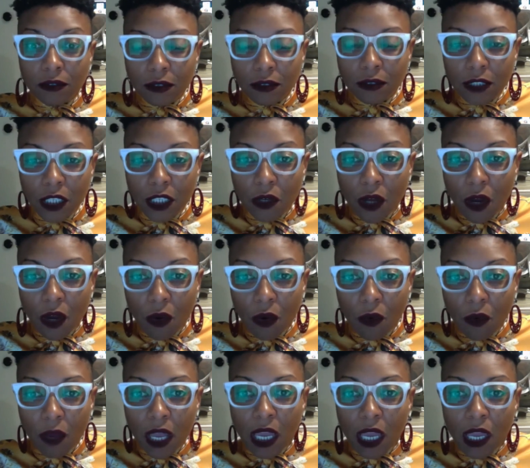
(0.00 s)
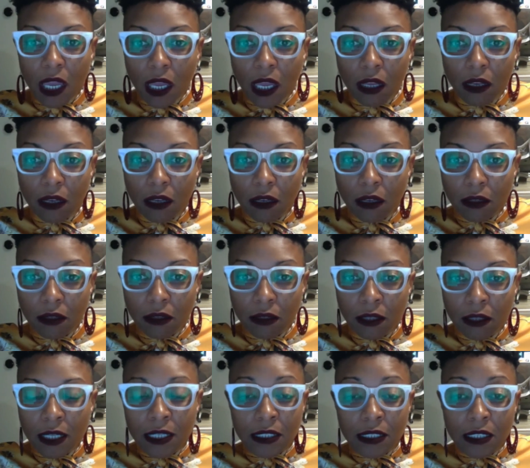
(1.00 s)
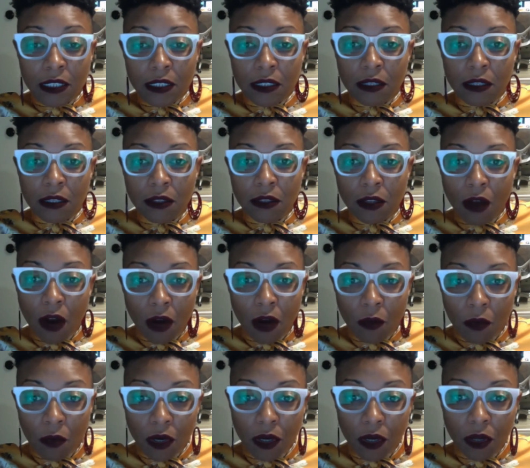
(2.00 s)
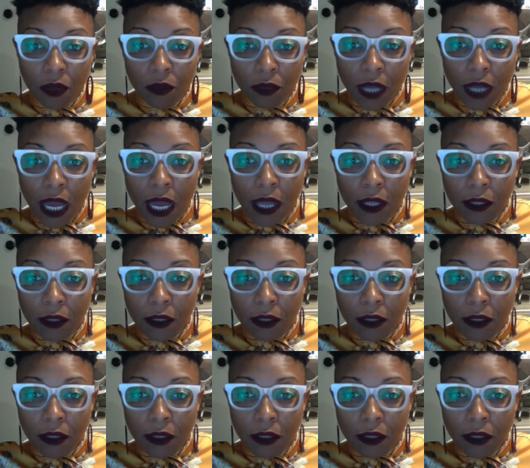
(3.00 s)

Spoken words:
you know, and this is the art world, not